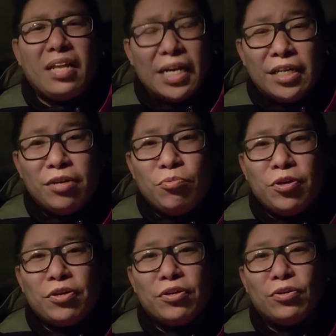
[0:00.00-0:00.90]
And then
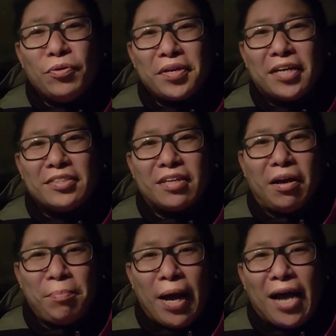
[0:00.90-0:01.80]
we're going to look at a
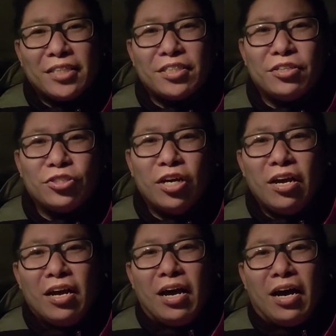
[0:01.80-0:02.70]
passage
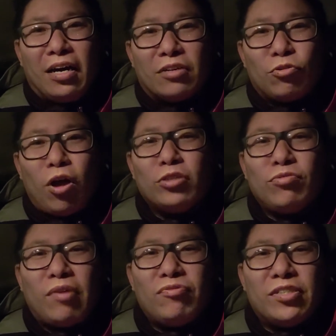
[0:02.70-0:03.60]
uh, cross
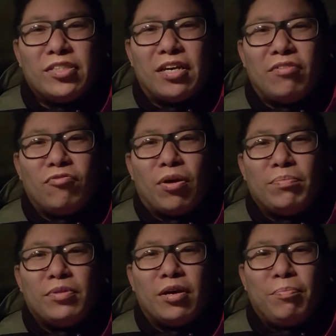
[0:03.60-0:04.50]
referencing from
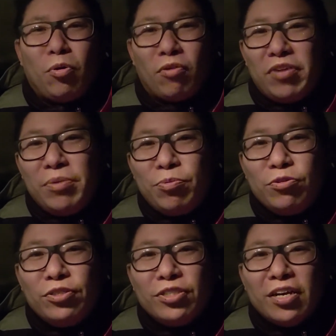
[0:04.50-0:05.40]
the book of
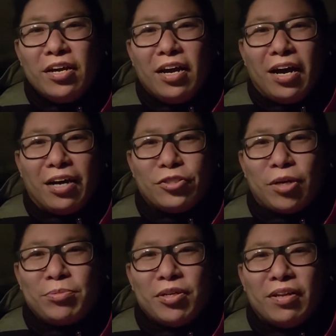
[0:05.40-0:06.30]
Hebrews, uh,
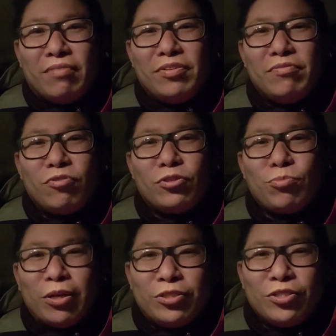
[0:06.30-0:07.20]
chapter 11, verse
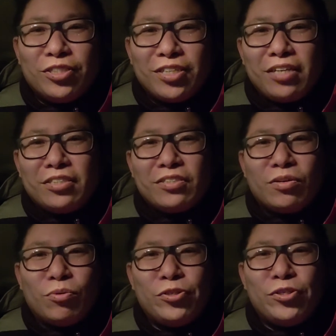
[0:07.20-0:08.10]
1 to 6,
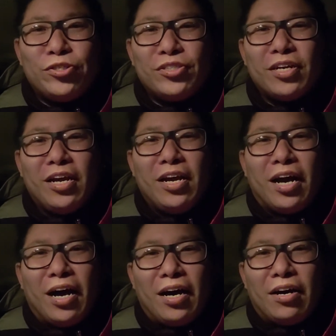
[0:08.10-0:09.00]
which is
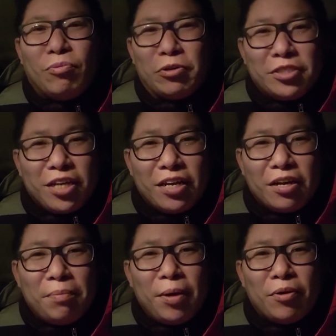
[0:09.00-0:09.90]
uh, once again
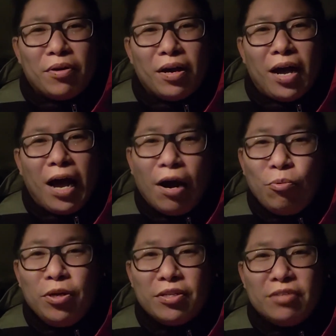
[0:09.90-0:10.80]
about how
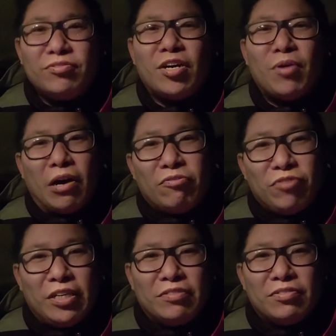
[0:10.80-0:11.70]
we lift out our
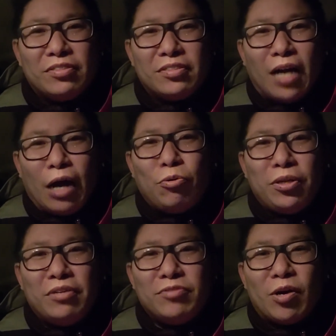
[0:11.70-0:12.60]
faith. How we
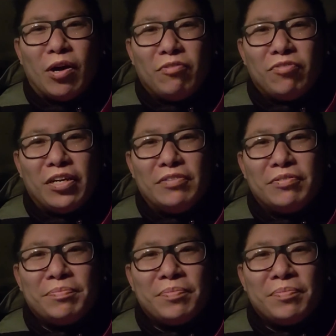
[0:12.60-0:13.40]
lift out our faith.